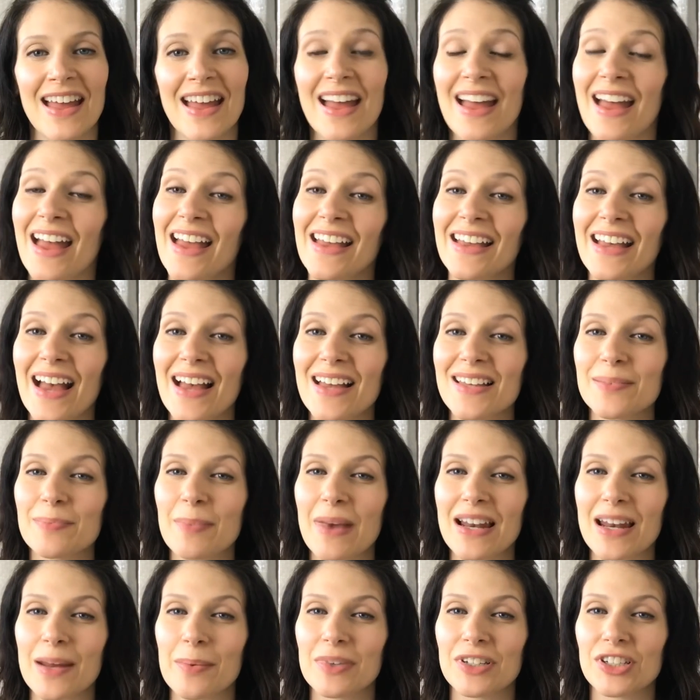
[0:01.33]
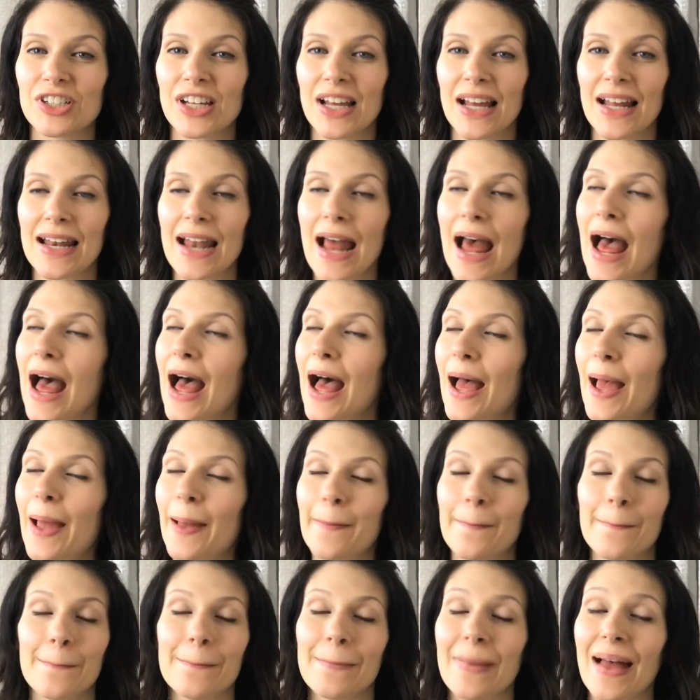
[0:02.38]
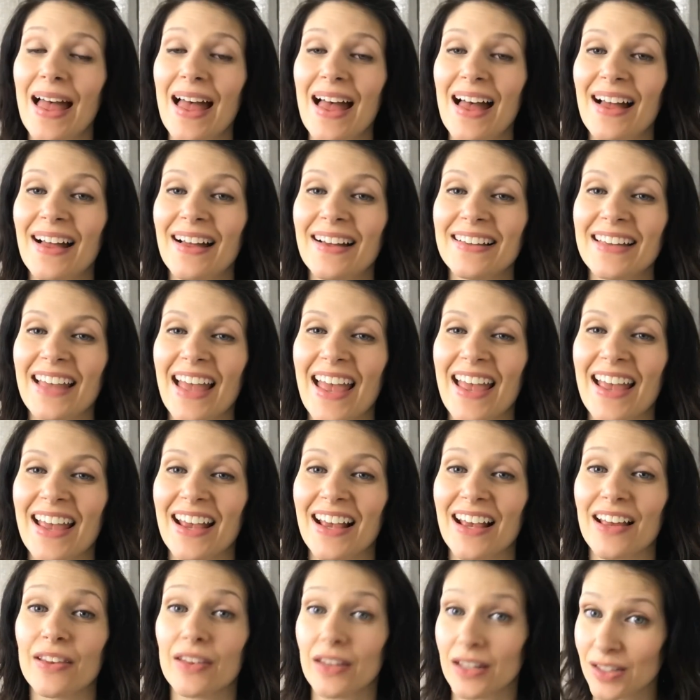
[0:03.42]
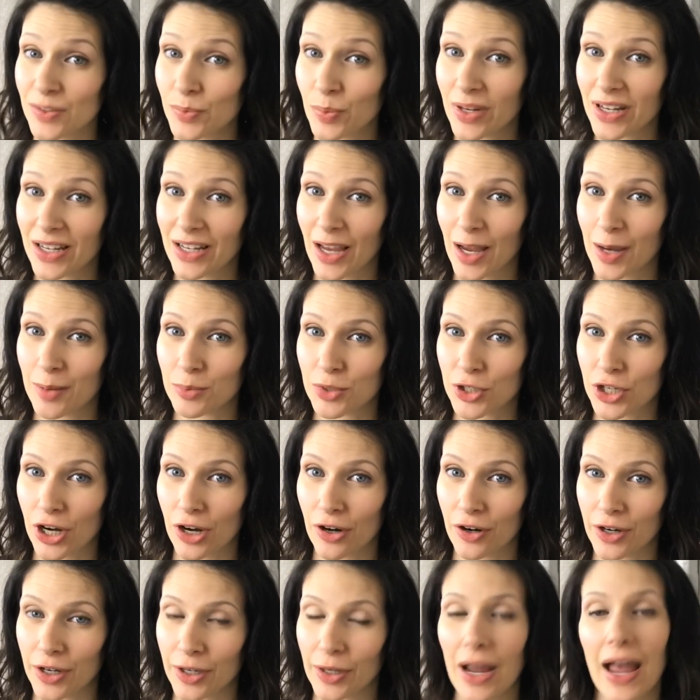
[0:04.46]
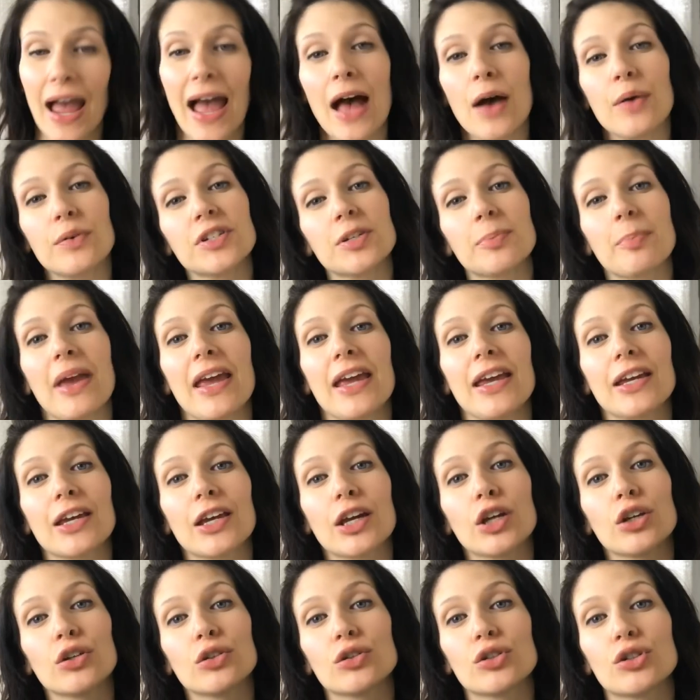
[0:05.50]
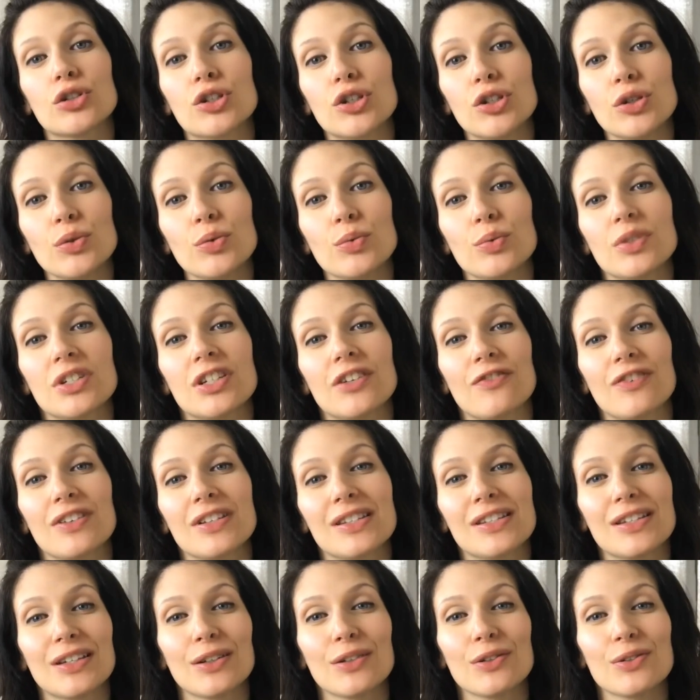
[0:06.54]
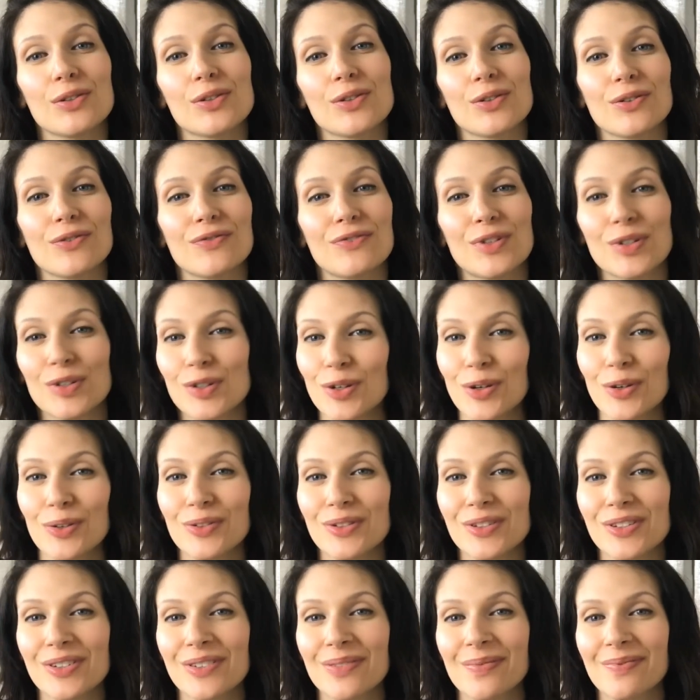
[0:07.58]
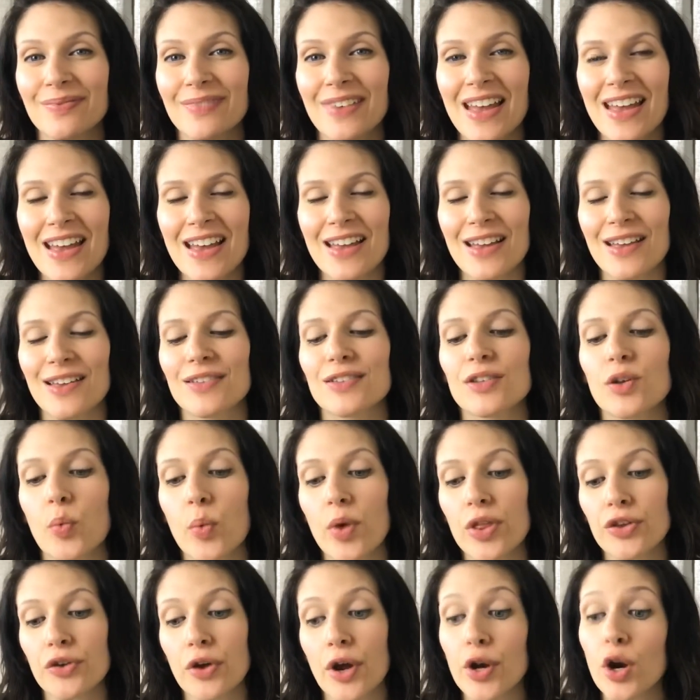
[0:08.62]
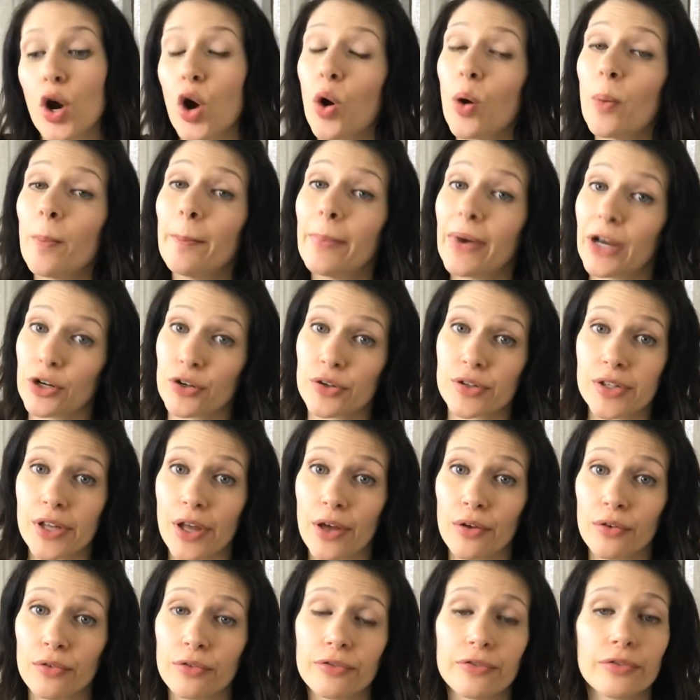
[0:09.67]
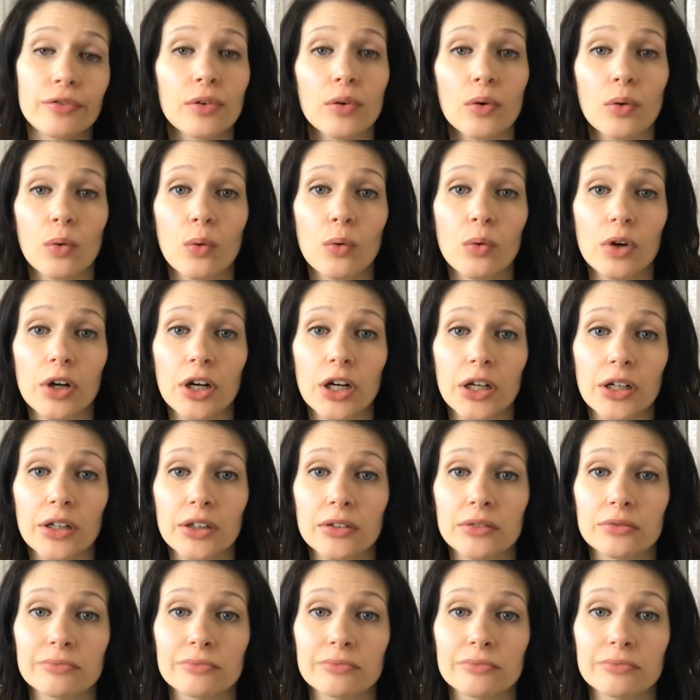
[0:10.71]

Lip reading: Hey guys, my name is Jen. I'm back, and this week I'm sharing how to make 2 different single-serve desserts. So whether you're at home by yourself or